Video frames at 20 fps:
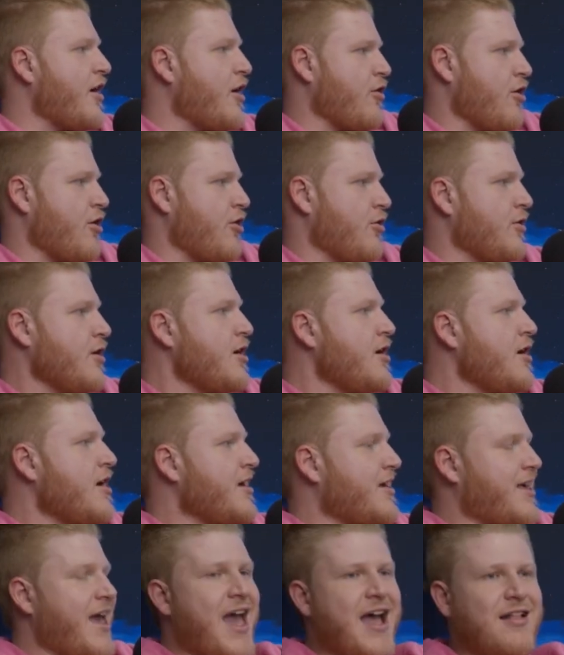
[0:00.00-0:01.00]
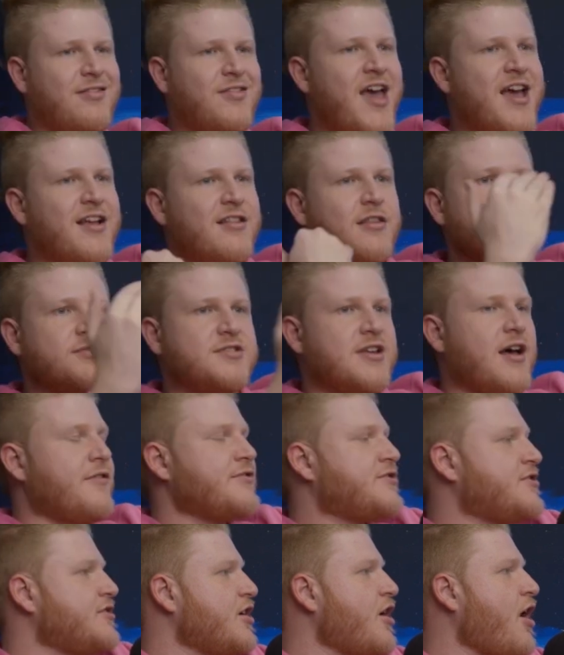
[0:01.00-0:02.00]
their own. Can't take
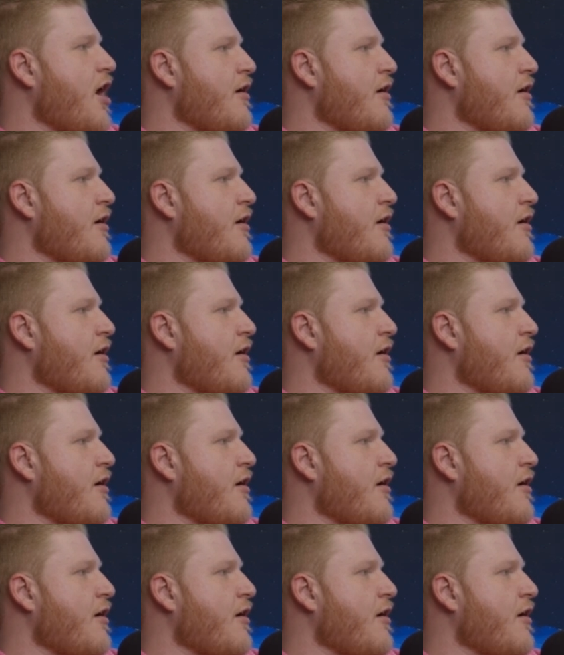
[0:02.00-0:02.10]
themselves to the